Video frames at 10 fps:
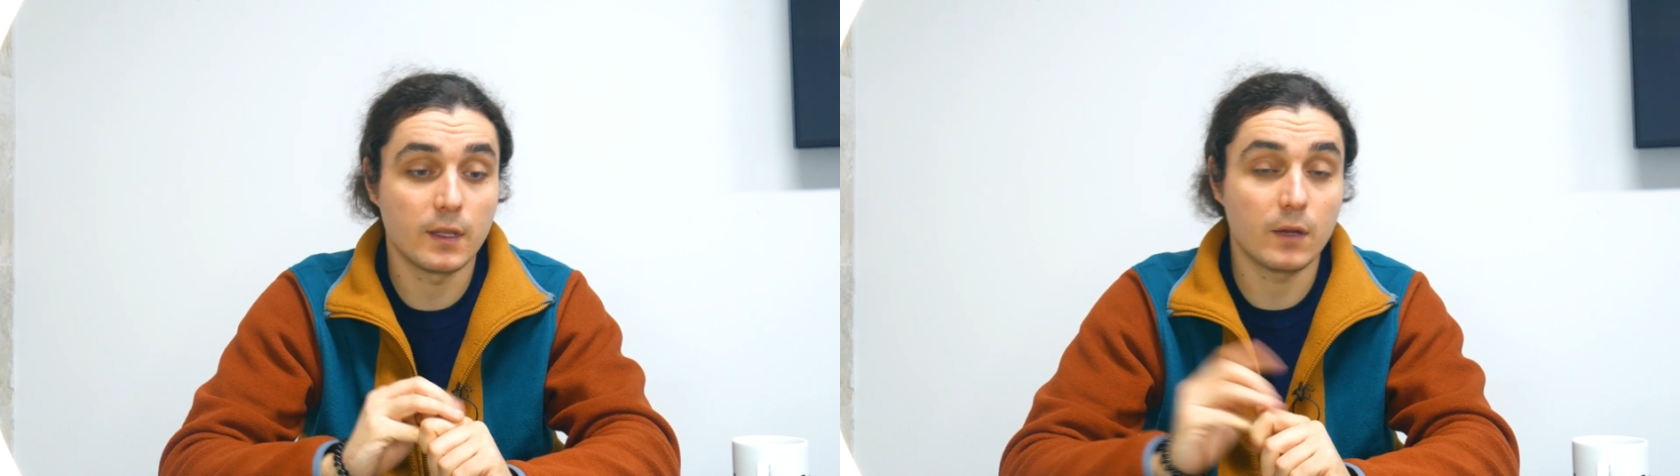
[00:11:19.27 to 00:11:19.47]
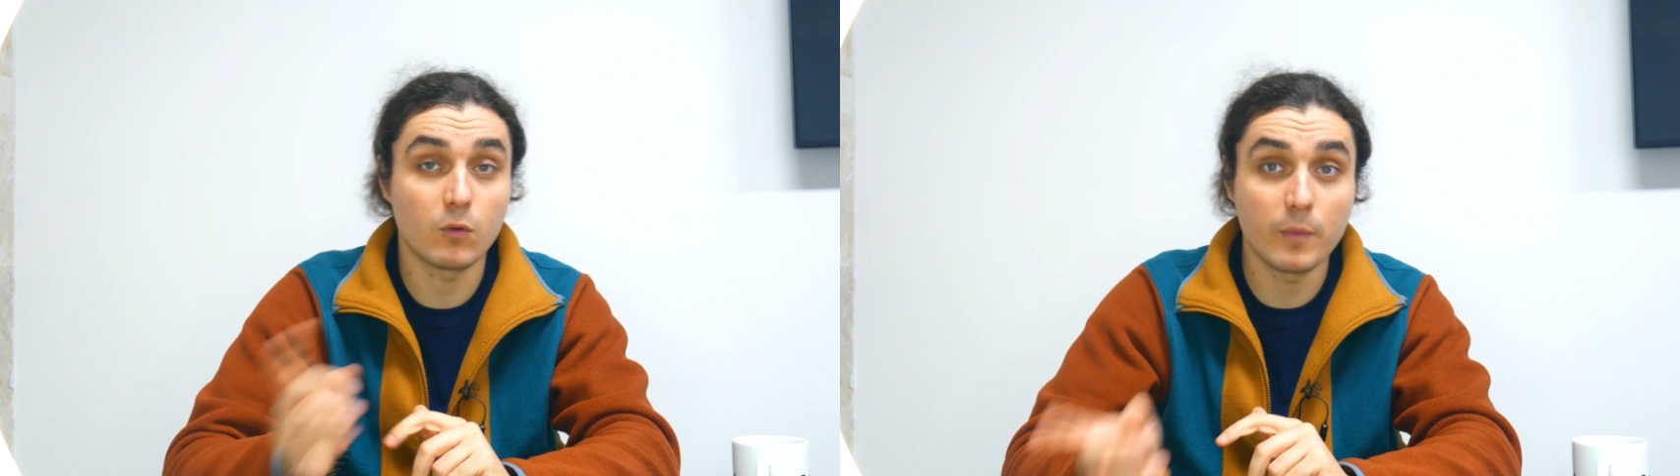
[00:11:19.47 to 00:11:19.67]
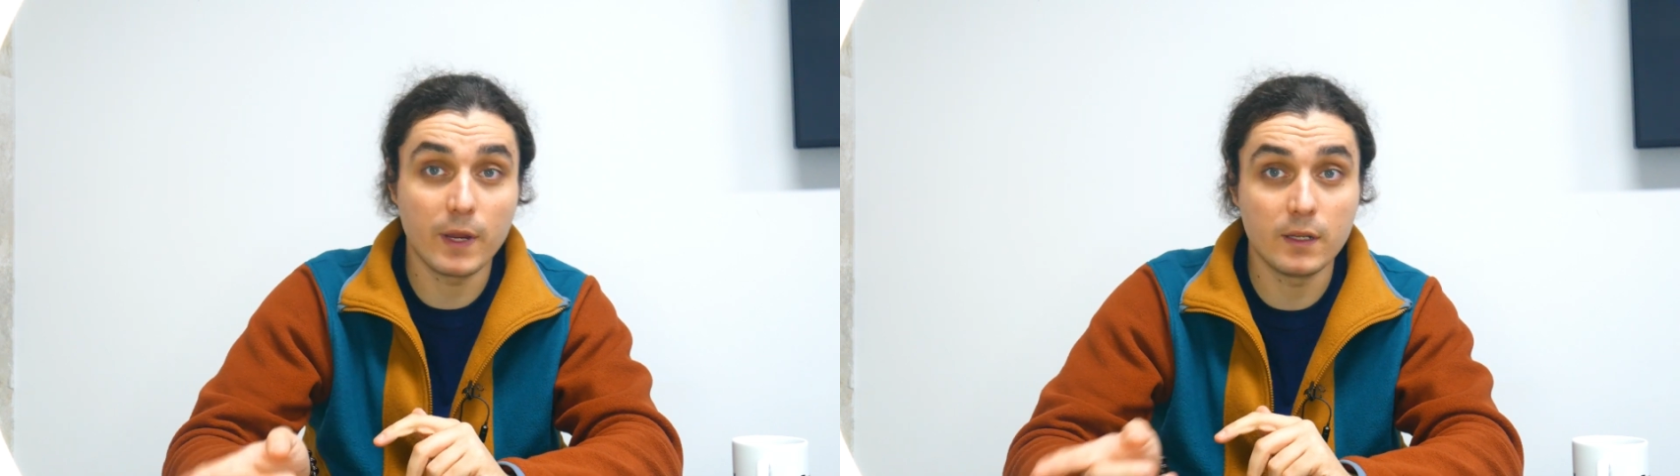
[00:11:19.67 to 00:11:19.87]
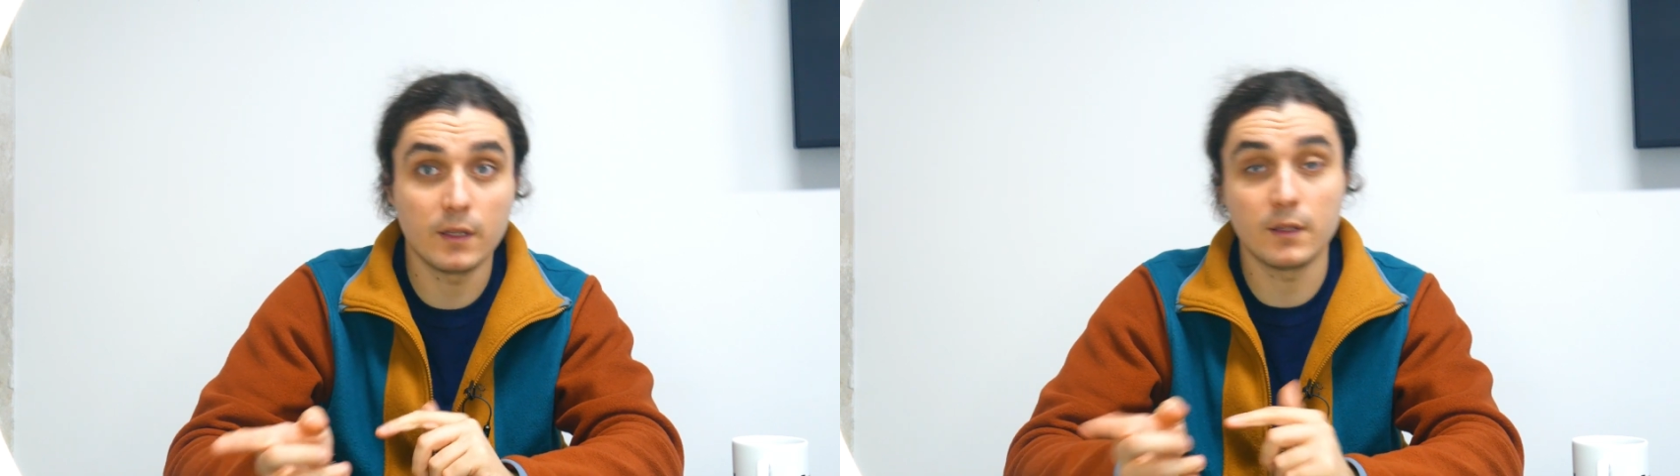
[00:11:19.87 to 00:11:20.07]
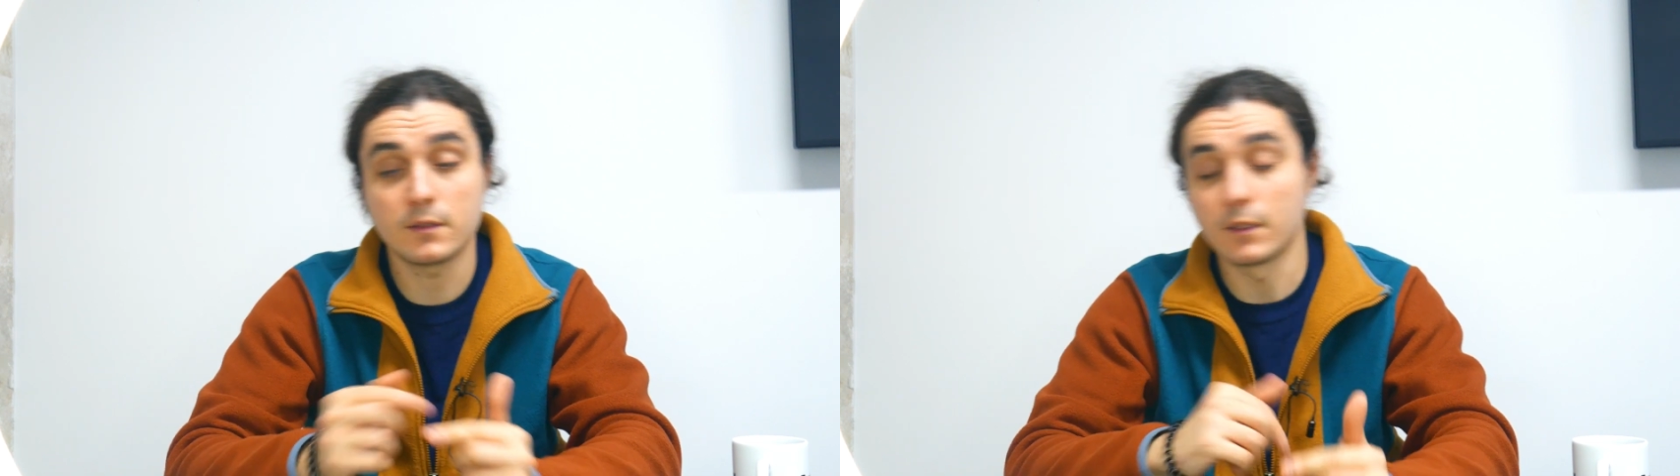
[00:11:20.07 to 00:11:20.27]
A lot of
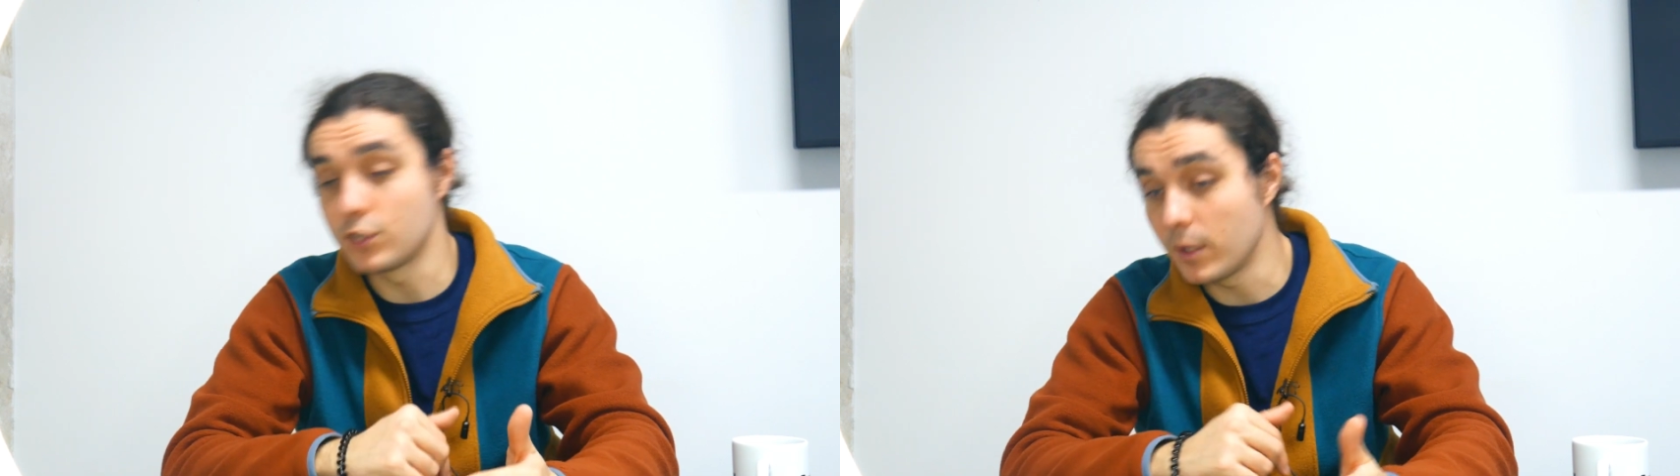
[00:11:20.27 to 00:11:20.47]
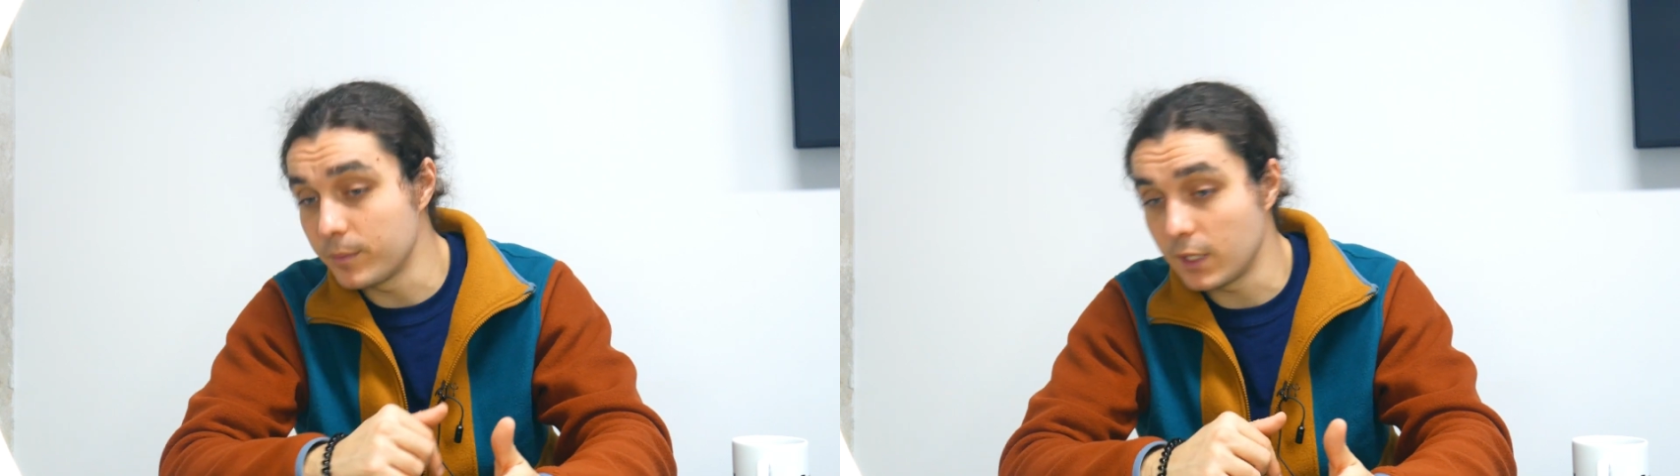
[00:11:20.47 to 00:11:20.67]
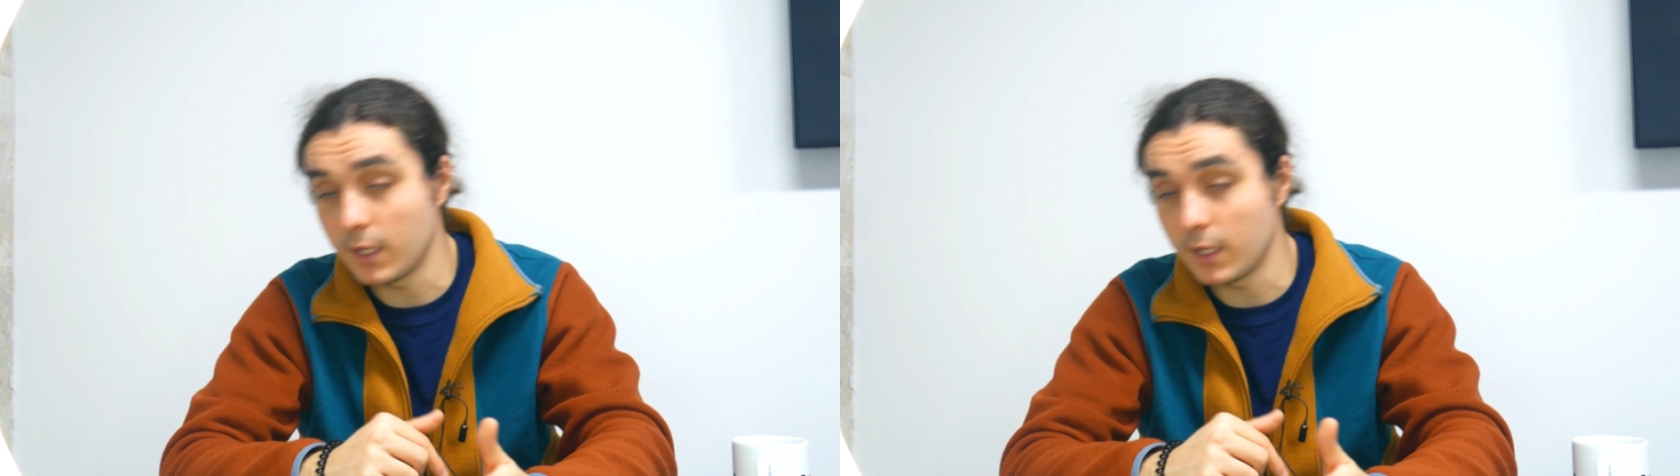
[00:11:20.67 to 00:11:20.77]
Romanians, they jumped